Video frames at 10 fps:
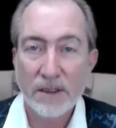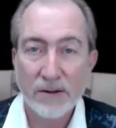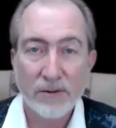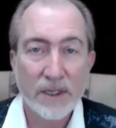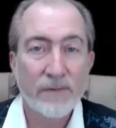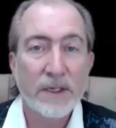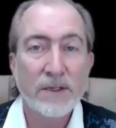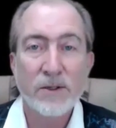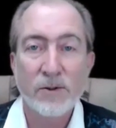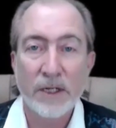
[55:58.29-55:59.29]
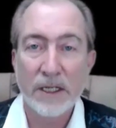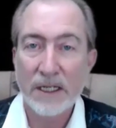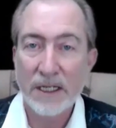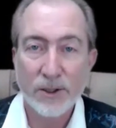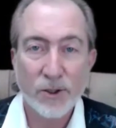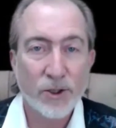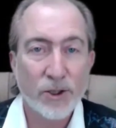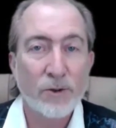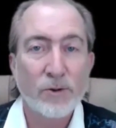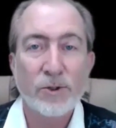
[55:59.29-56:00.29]
you give in to it, it
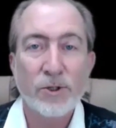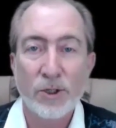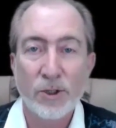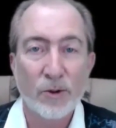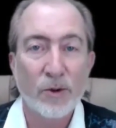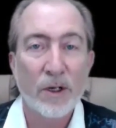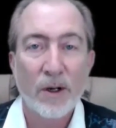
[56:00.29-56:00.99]
shows you